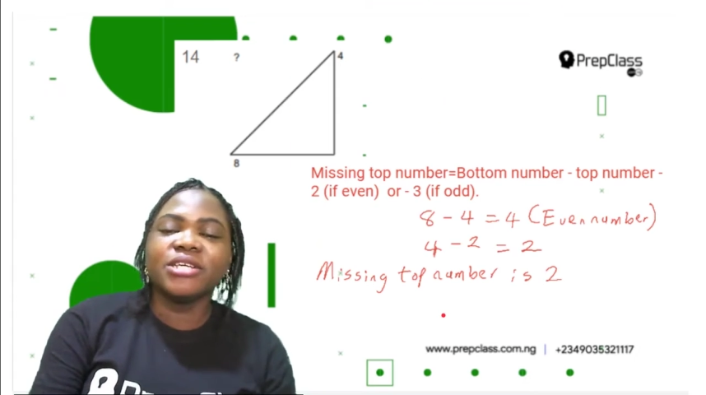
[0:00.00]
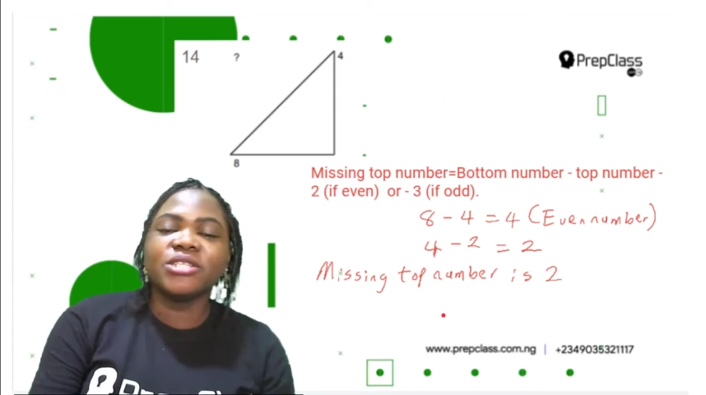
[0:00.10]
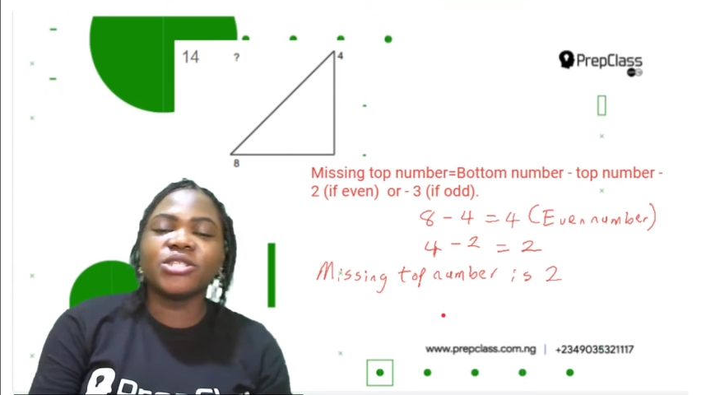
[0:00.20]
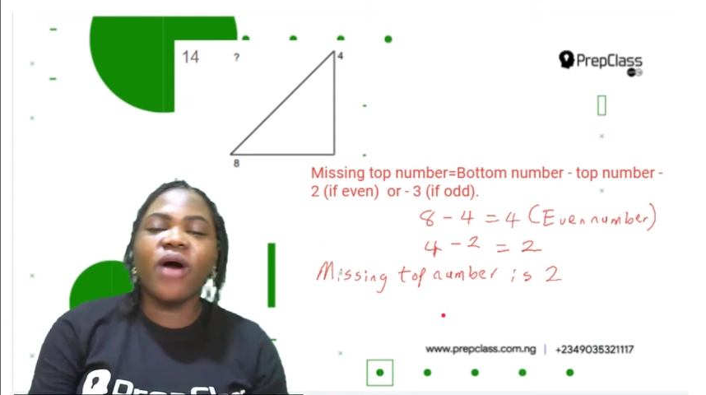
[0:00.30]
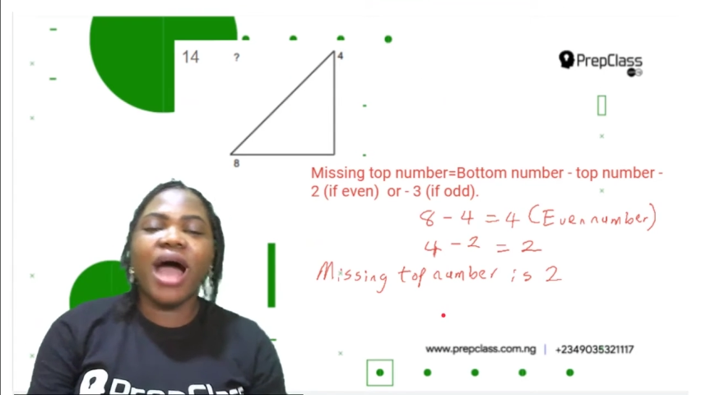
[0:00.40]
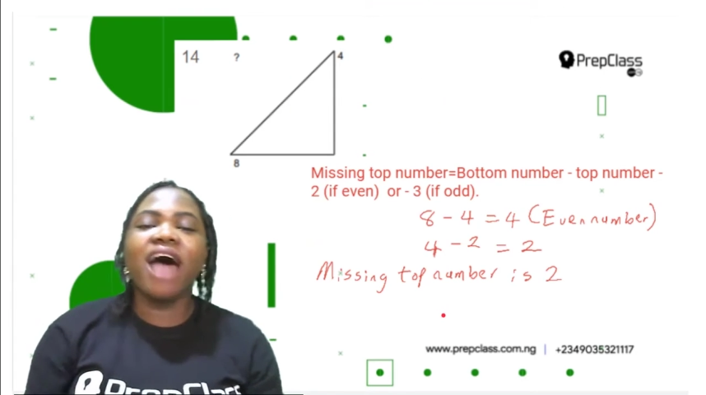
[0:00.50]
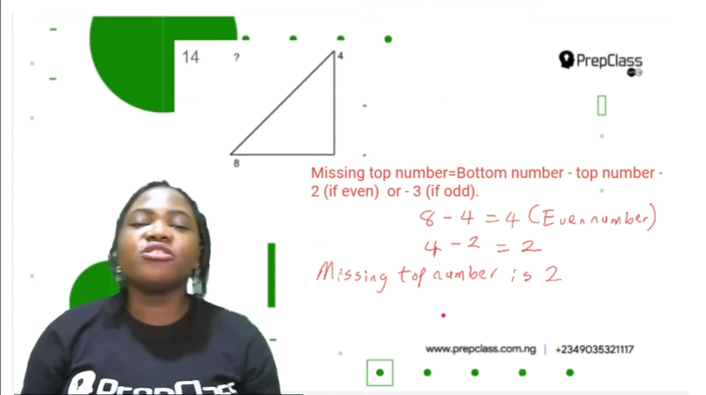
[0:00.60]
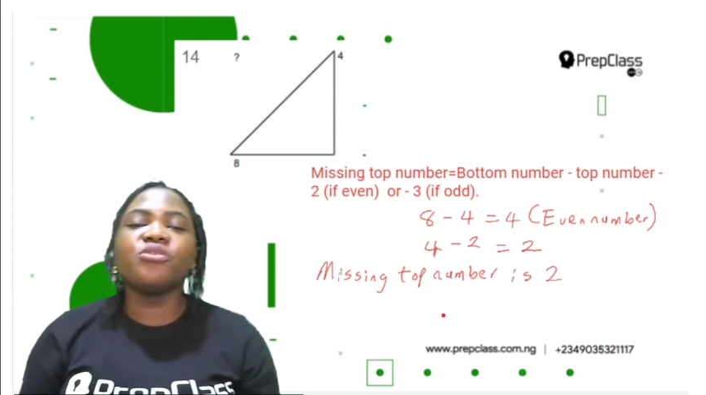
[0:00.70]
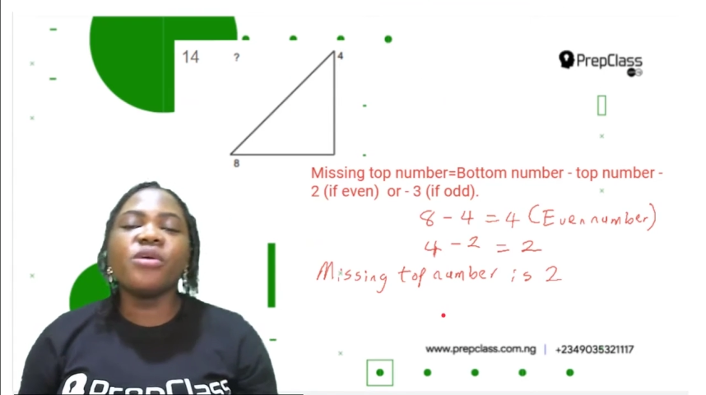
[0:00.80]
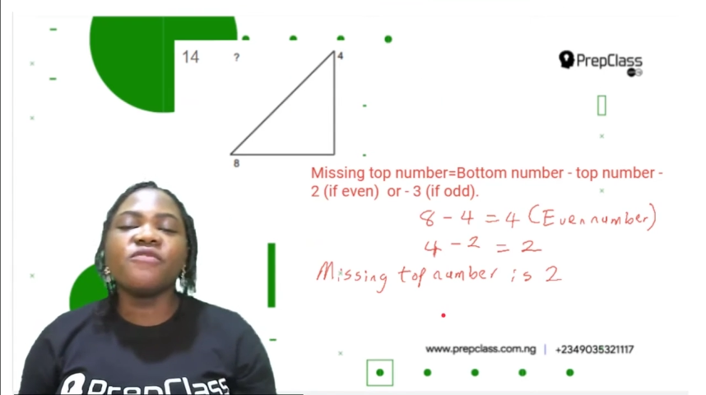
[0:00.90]
So
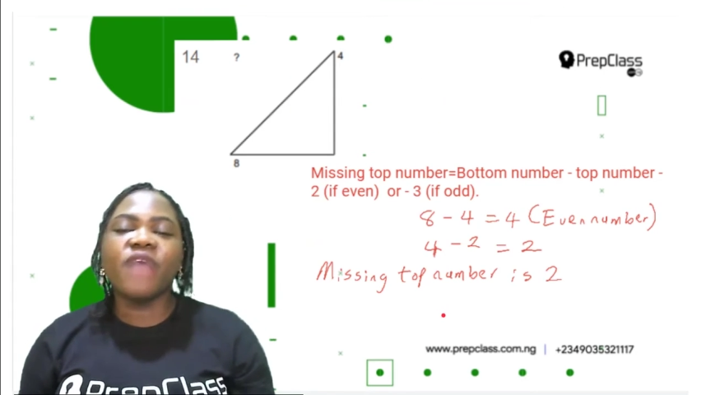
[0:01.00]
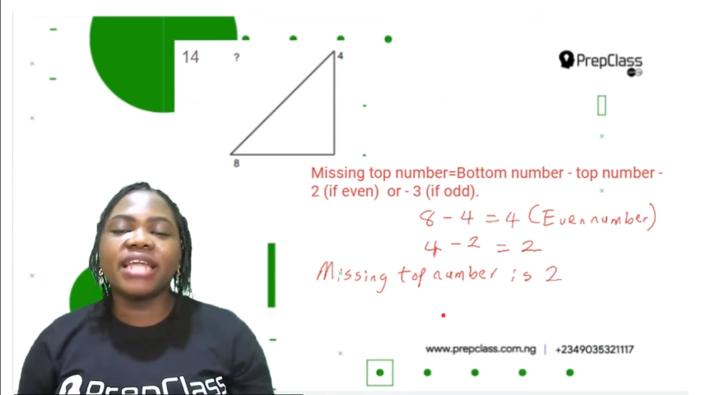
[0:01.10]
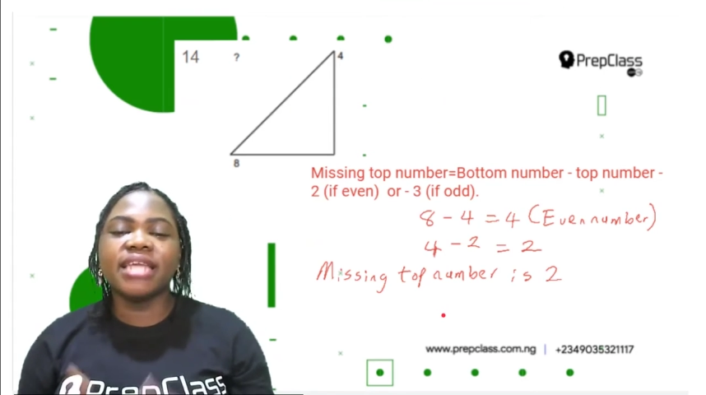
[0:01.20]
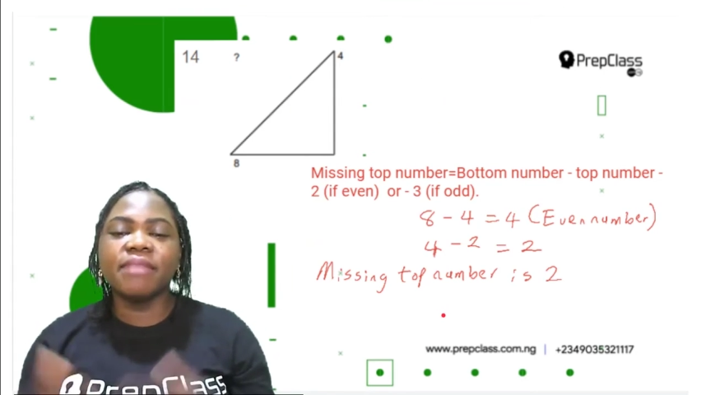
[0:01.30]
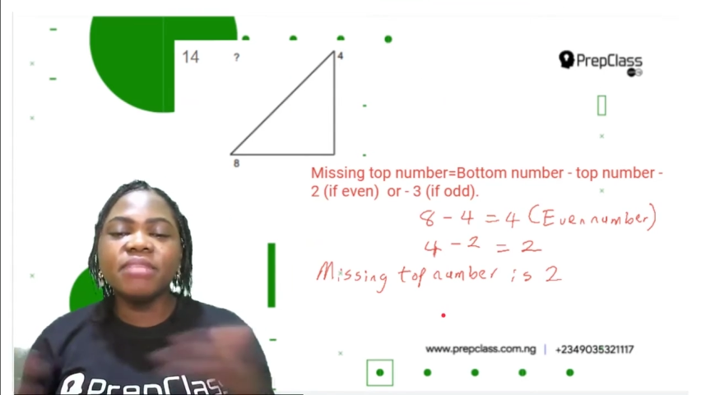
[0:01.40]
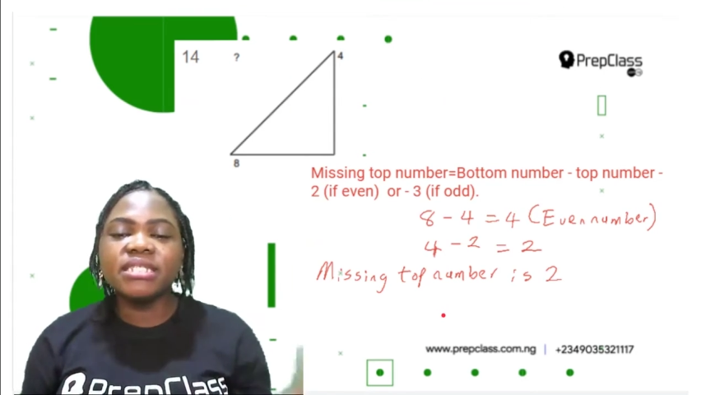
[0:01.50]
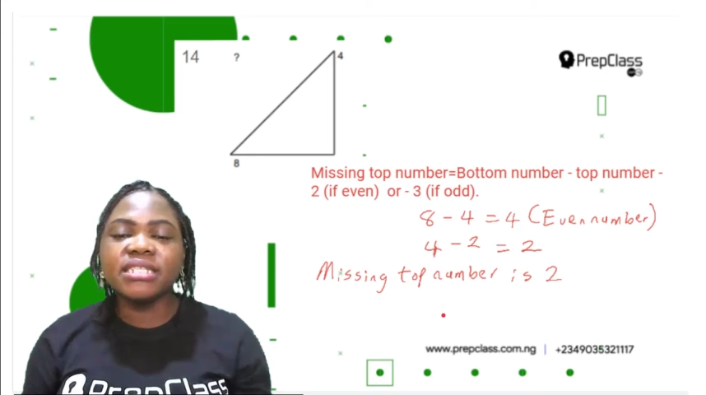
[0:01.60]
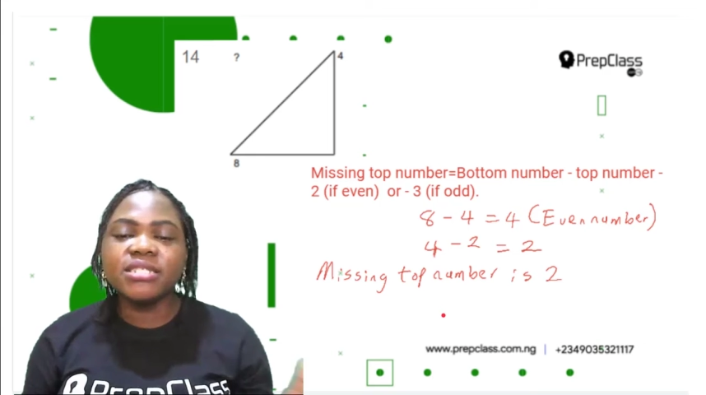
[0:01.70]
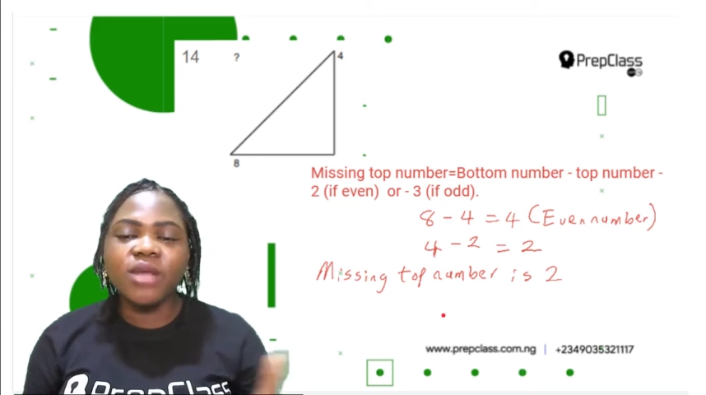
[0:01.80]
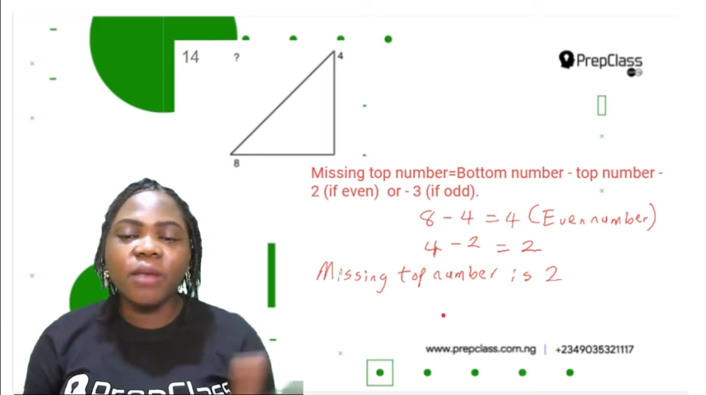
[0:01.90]
how do we find the
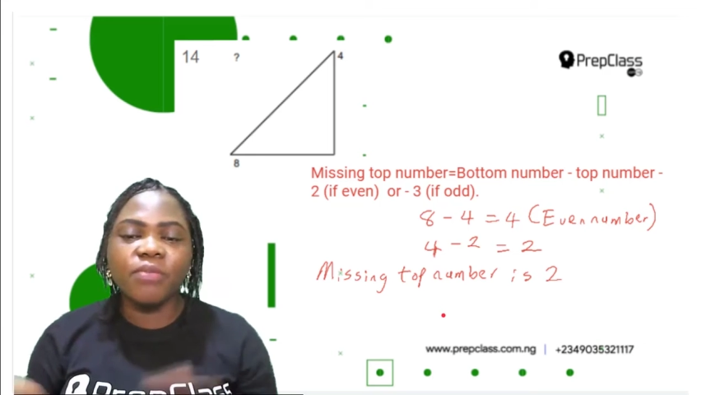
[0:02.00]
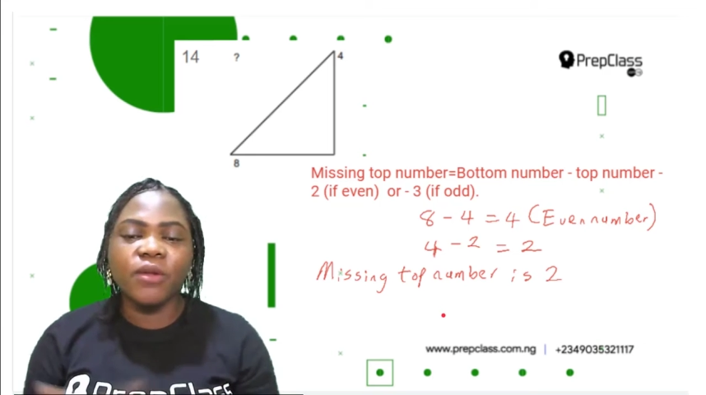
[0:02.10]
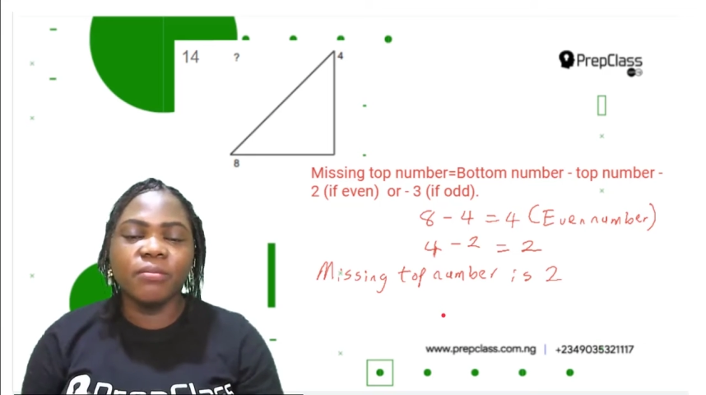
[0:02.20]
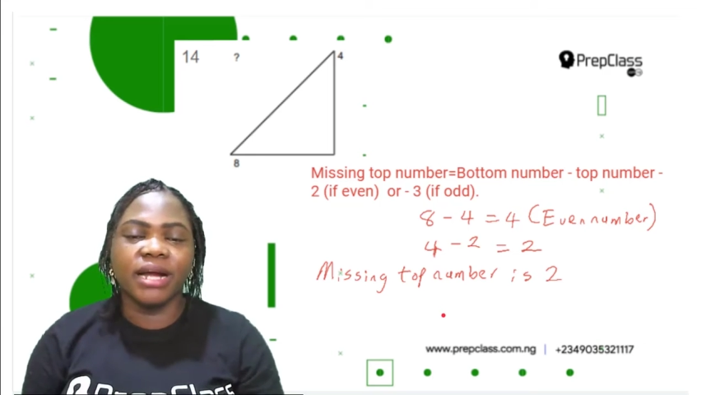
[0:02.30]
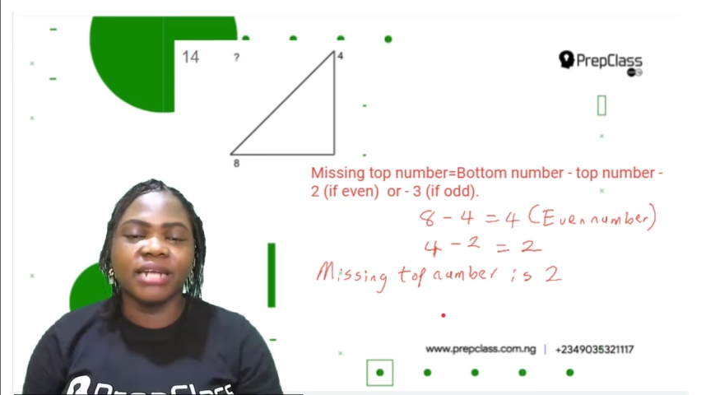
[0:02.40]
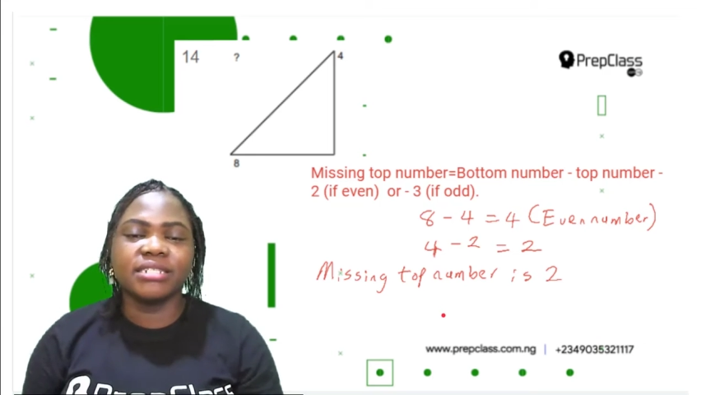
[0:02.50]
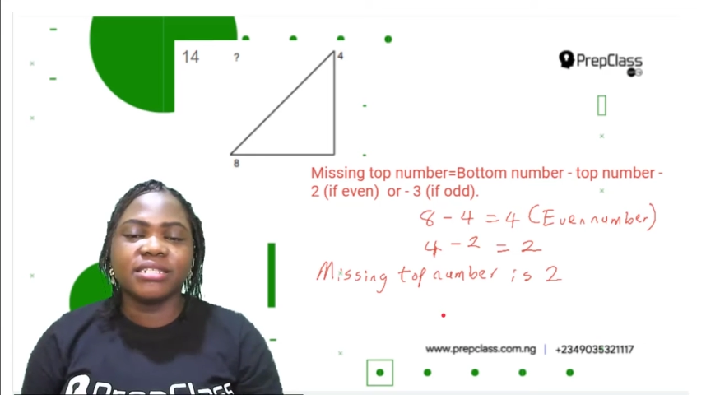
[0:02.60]
missing top number?